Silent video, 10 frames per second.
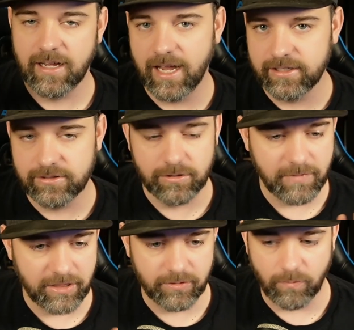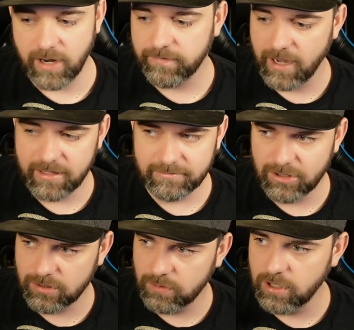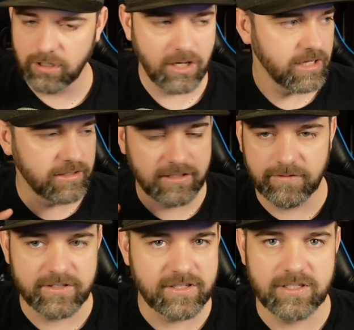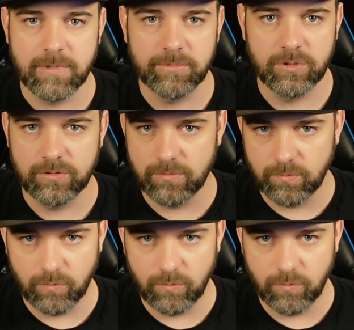I do mine through Wi-Fi. You could hook any different system up to